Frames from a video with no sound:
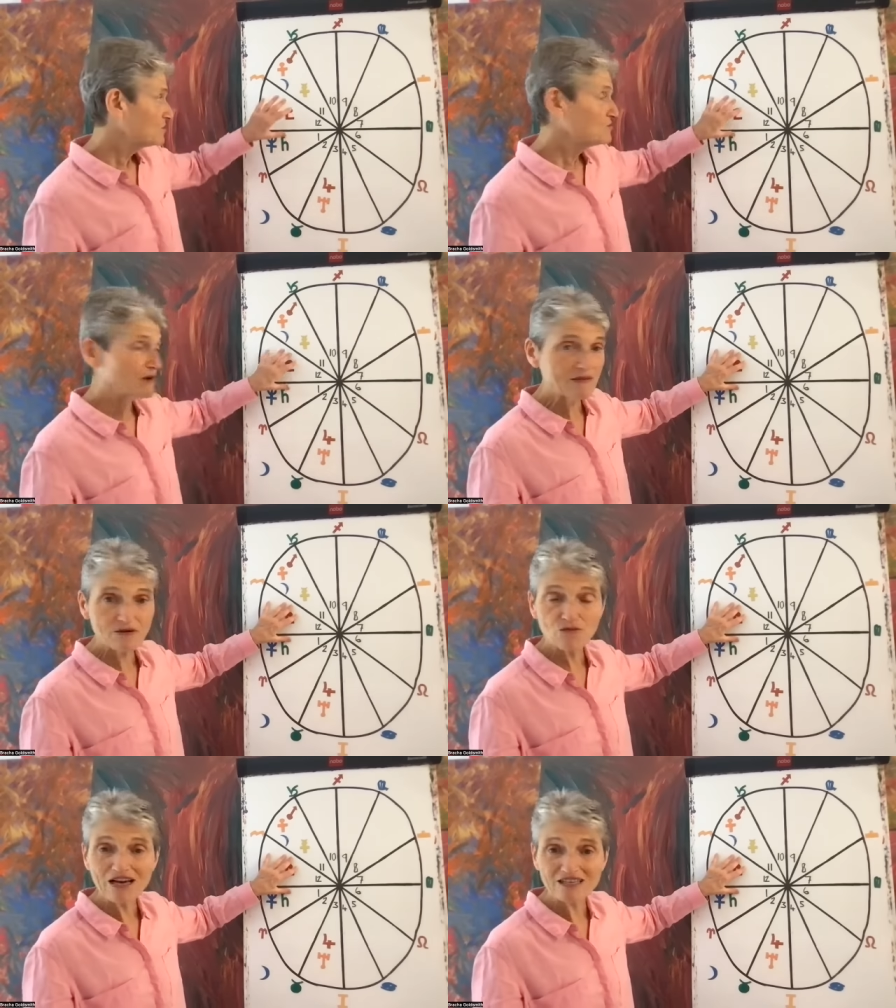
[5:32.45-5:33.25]
You may
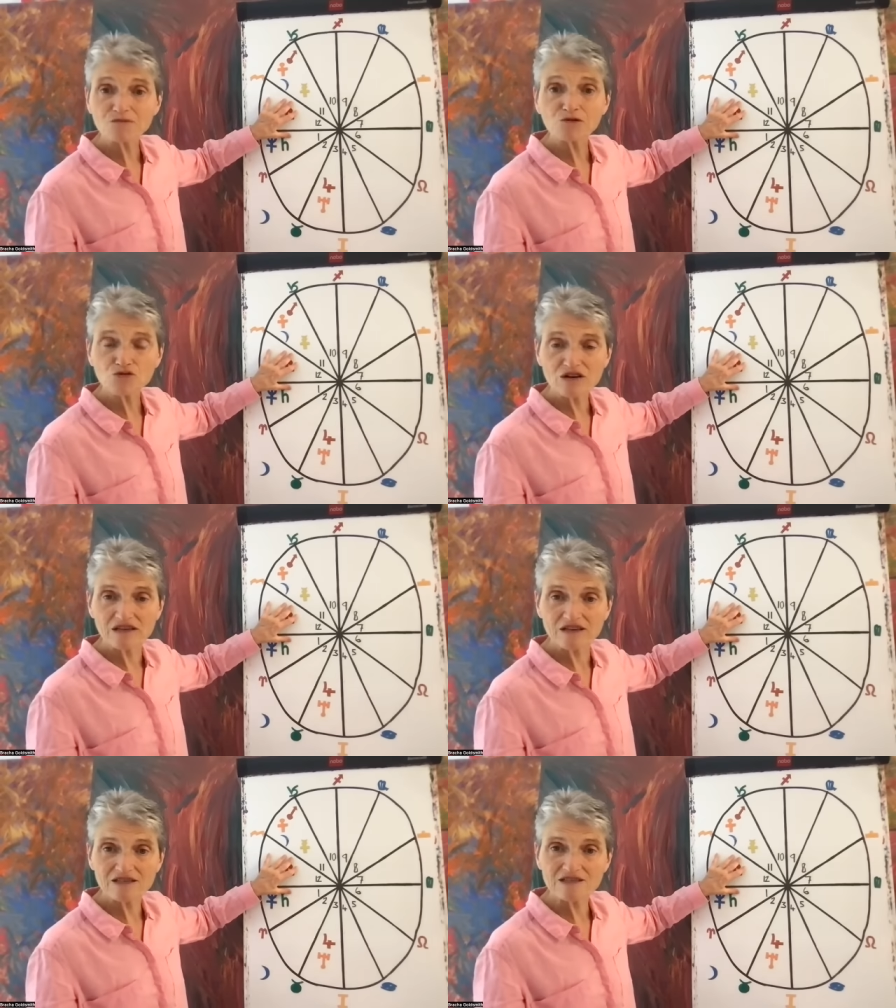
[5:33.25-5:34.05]
be
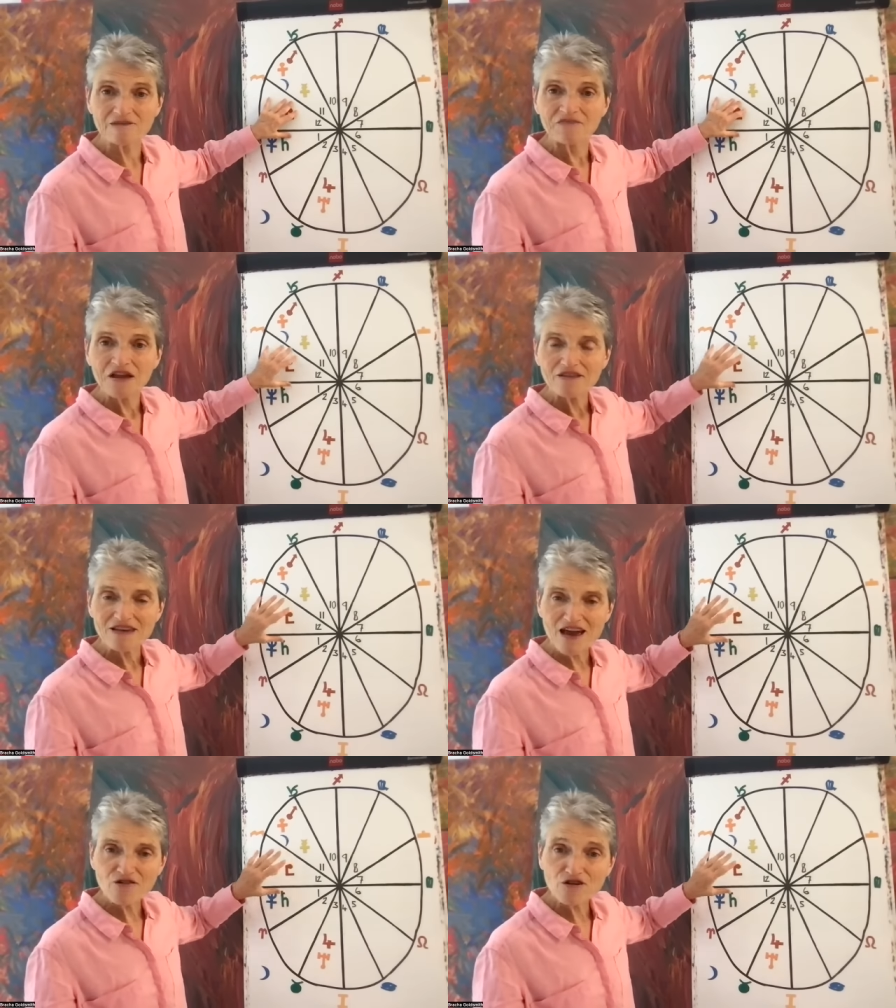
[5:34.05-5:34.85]
exploring this.
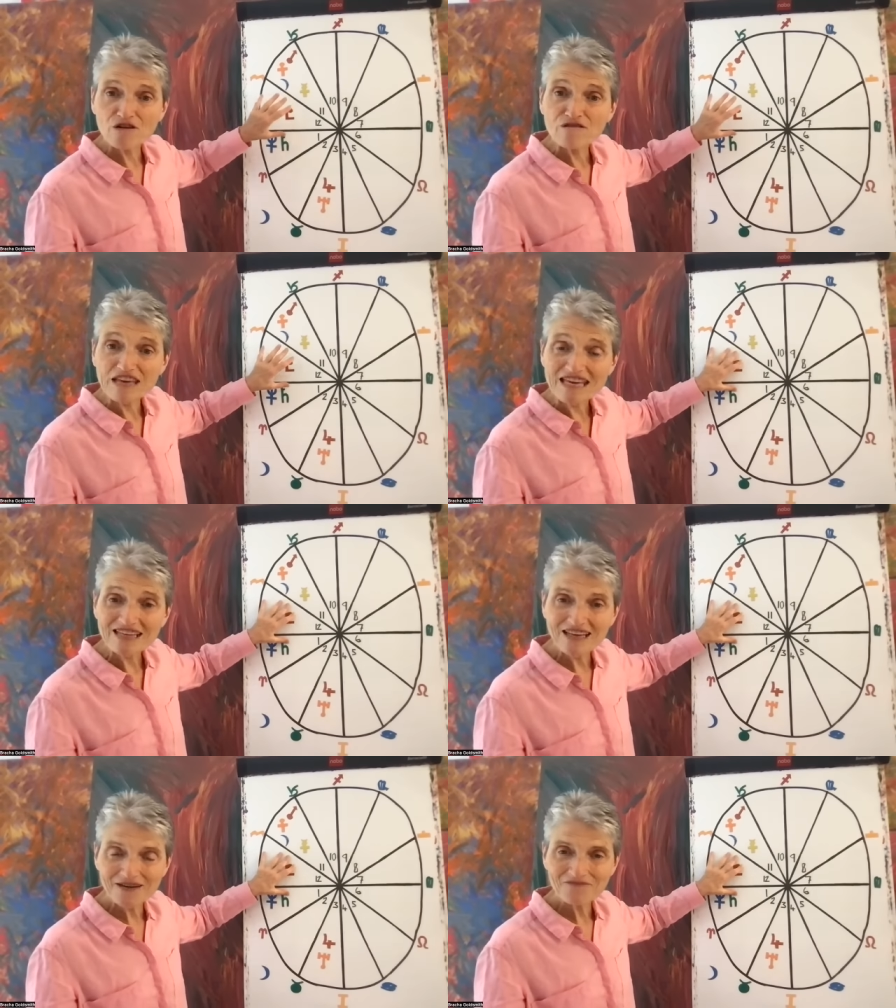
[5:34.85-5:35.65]
The area of
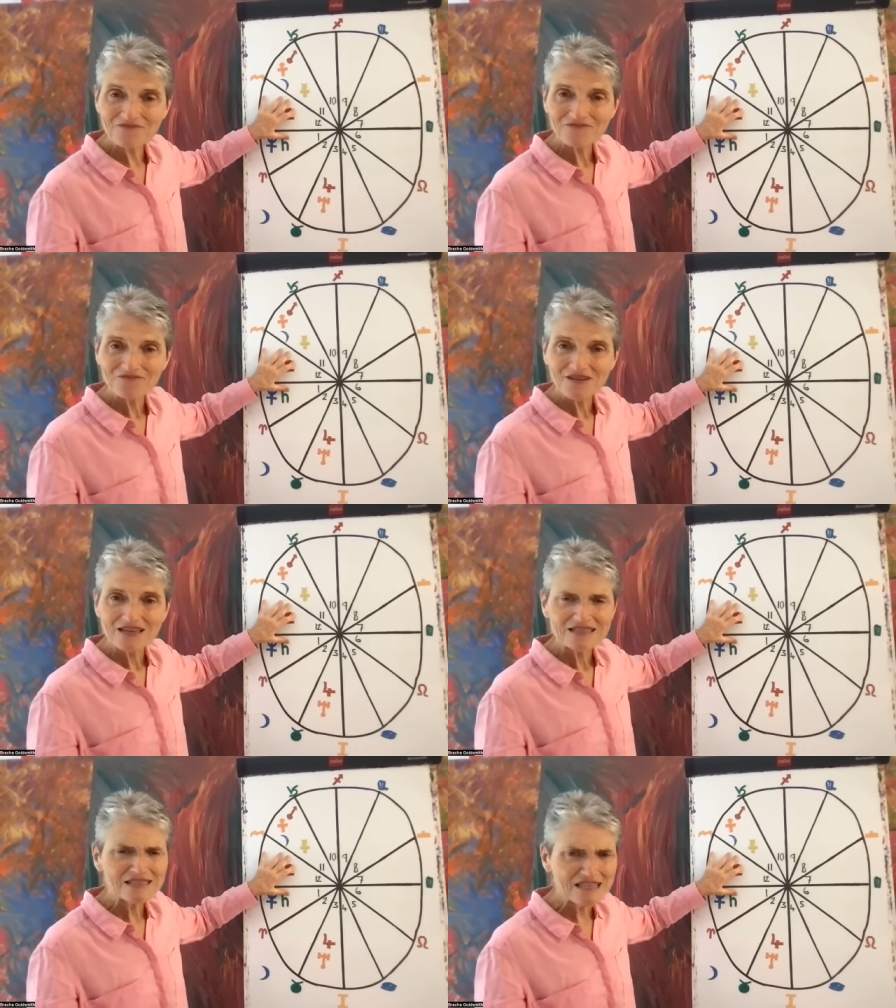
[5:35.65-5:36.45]
healing,
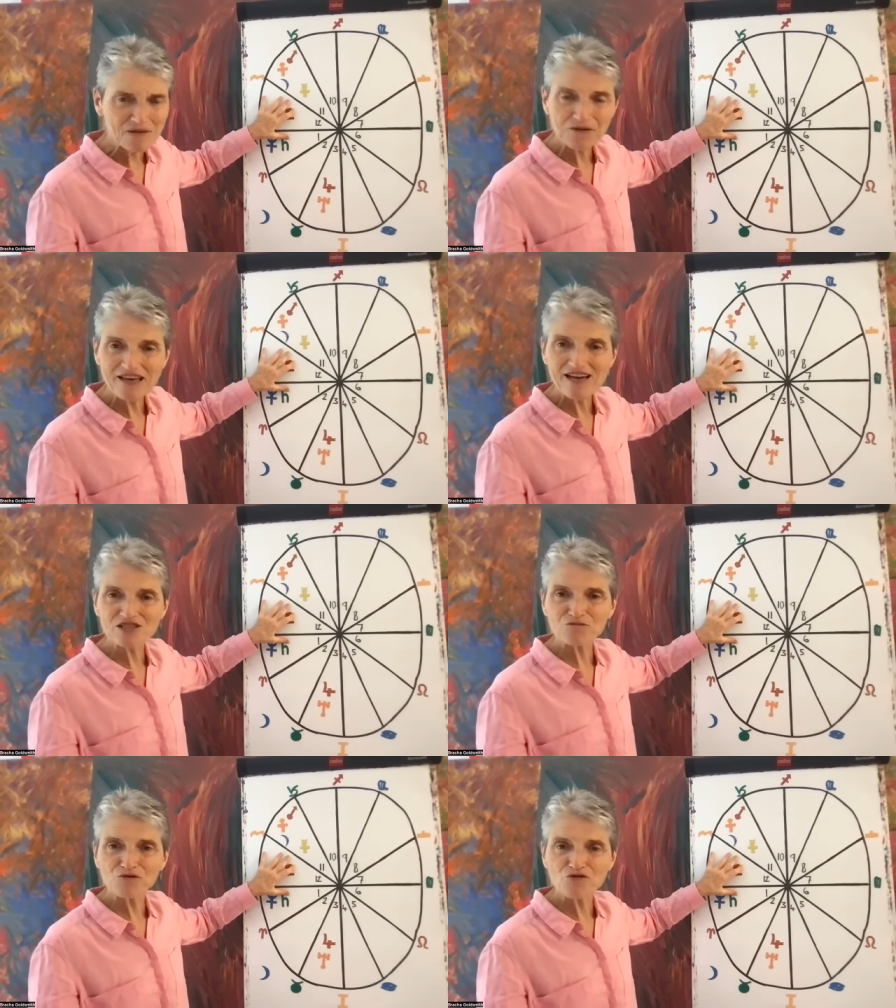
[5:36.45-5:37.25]
deeply
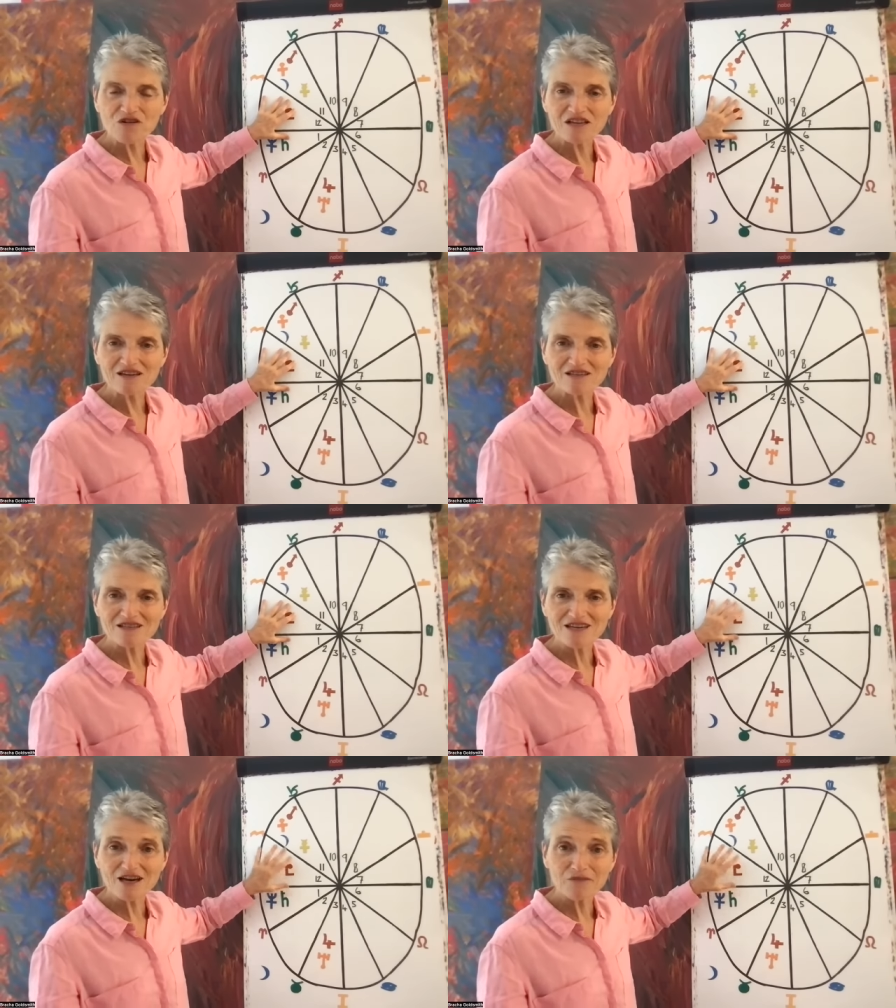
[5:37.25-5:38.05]
exploring this
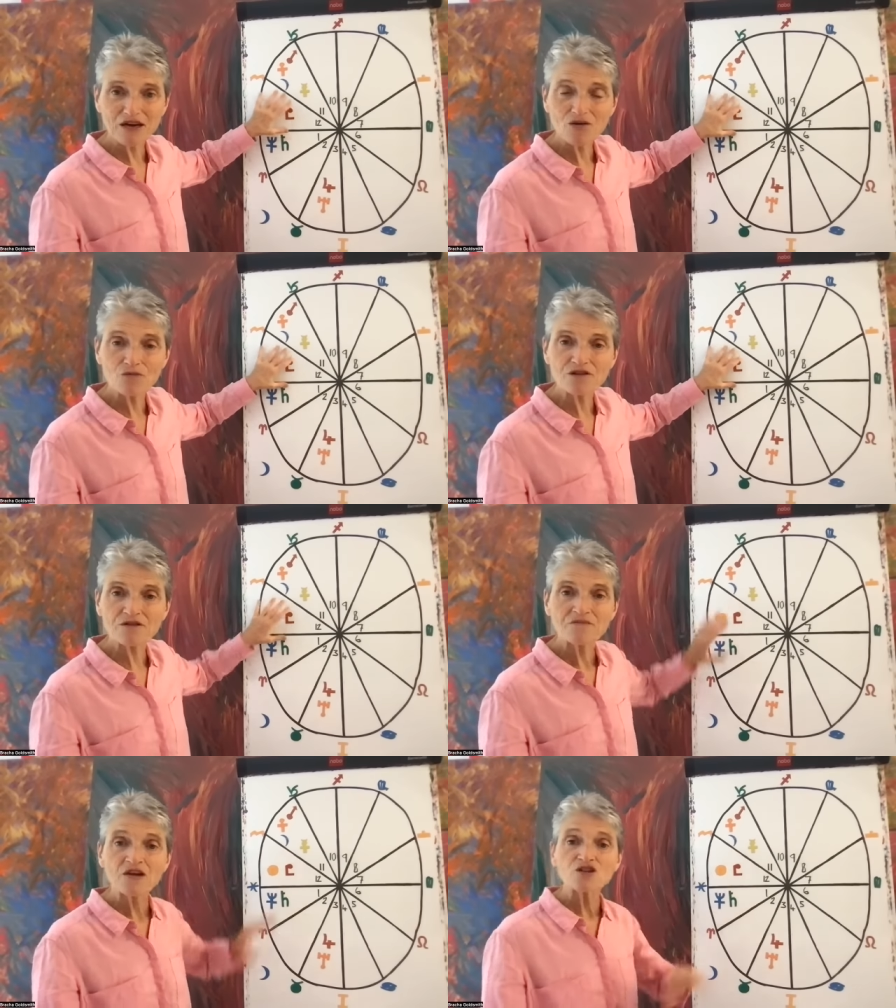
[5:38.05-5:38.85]
and coming up with
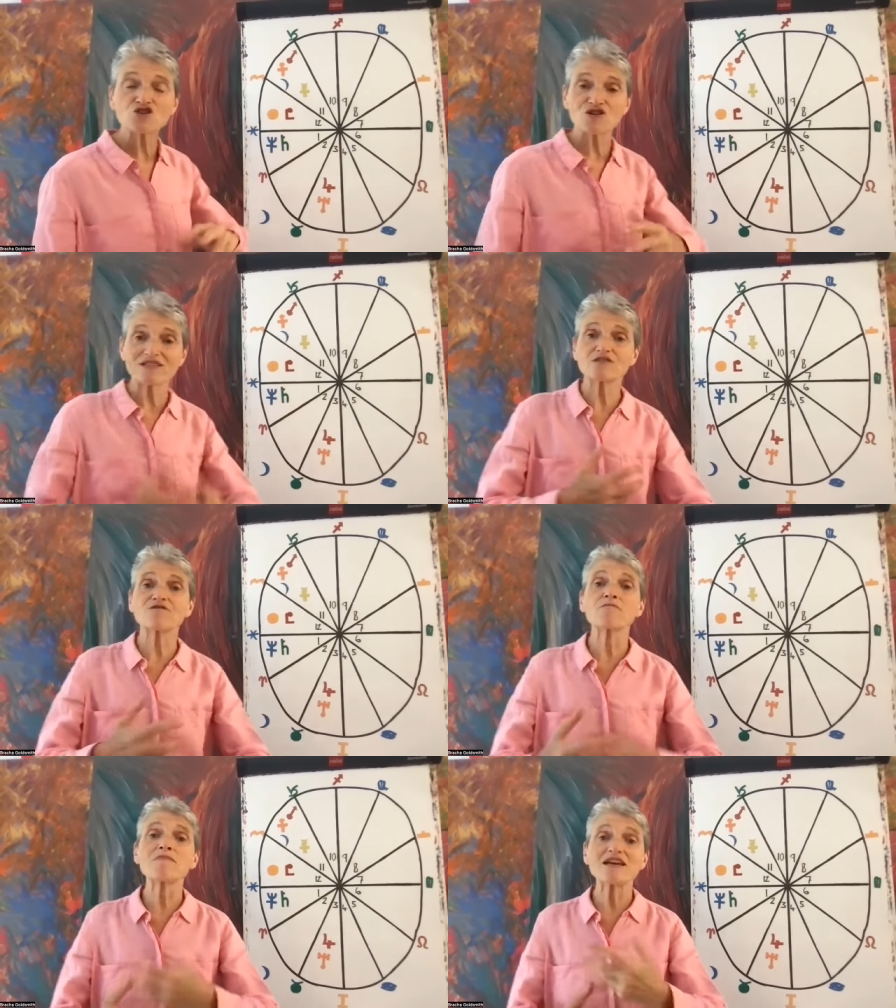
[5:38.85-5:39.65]

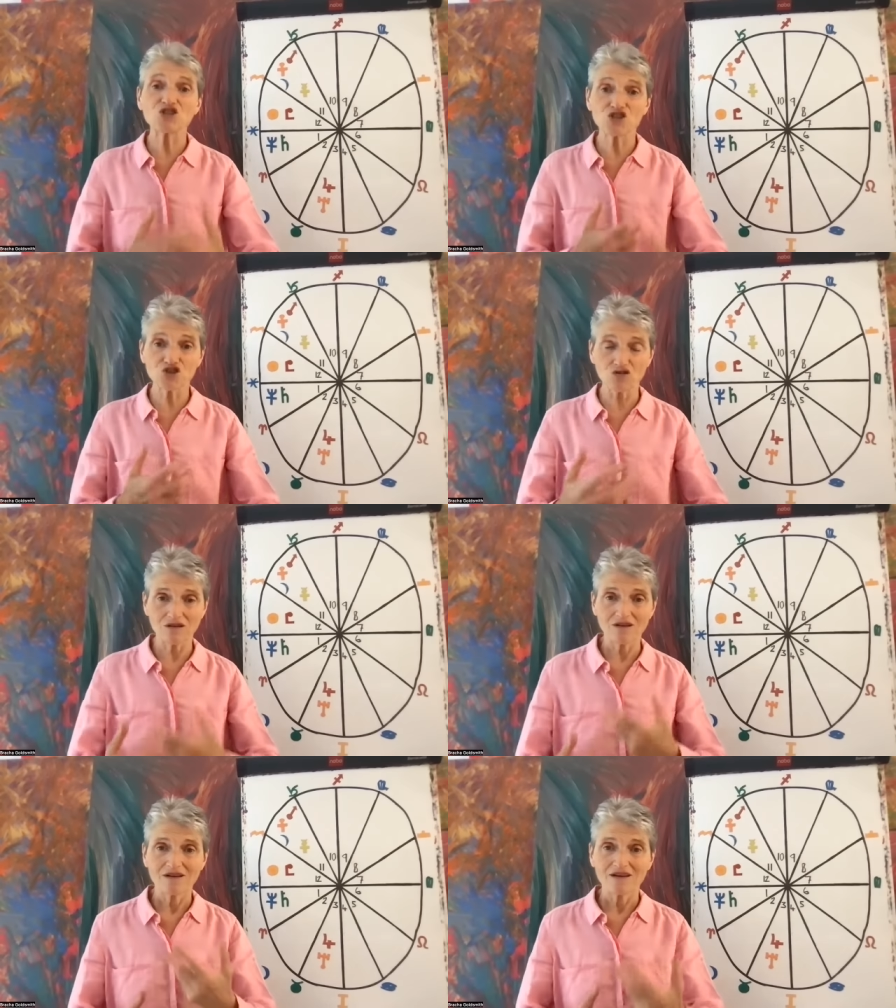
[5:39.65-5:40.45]
transformational